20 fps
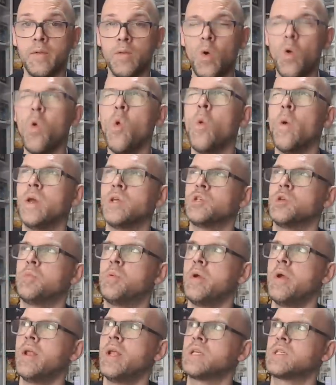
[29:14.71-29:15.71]
Not always
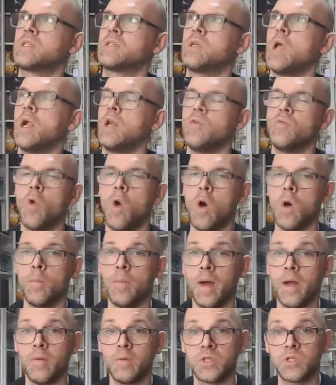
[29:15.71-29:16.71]
superior, that's slightly wrong,
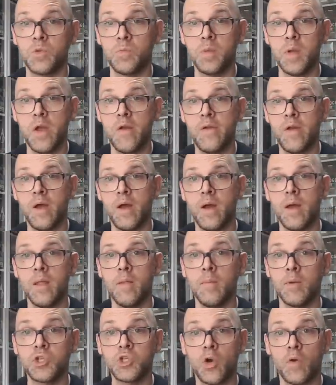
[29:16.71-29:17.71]
but it was superior
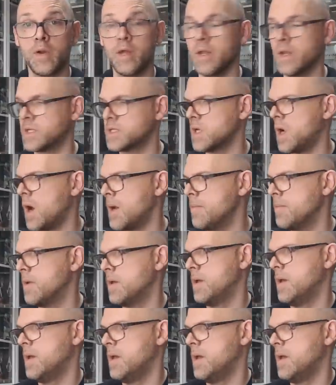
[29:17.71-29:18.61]
the majority of the time.